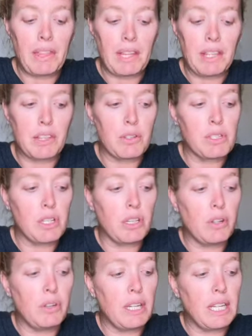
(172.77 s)
think that there's a
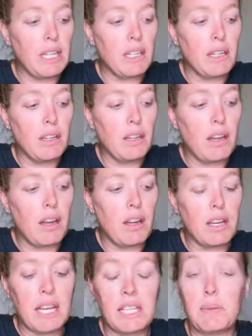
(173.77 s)
learning
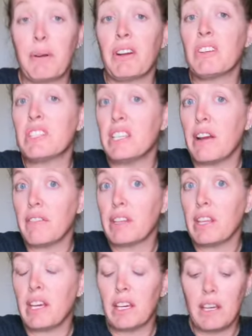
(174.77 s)
experience in
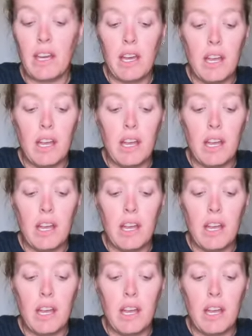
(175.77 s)
everything.